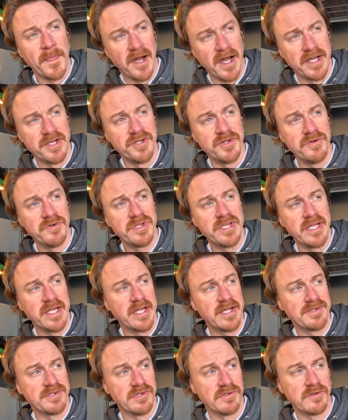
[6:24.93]
do think
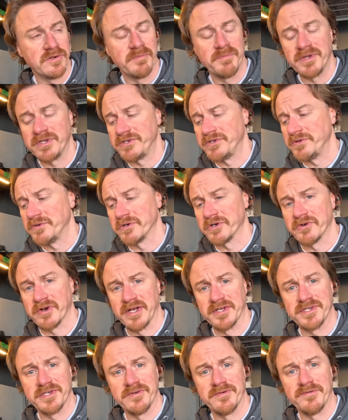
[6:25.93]
it's a little bit too
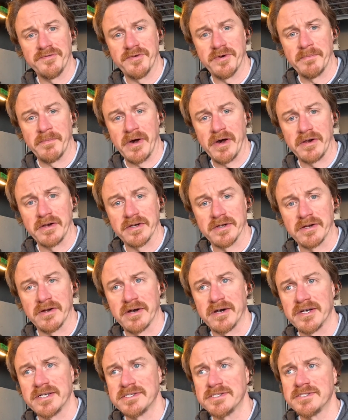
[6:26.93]
aggressive for modern
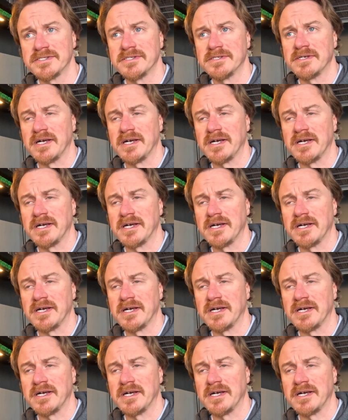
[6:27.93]
cars.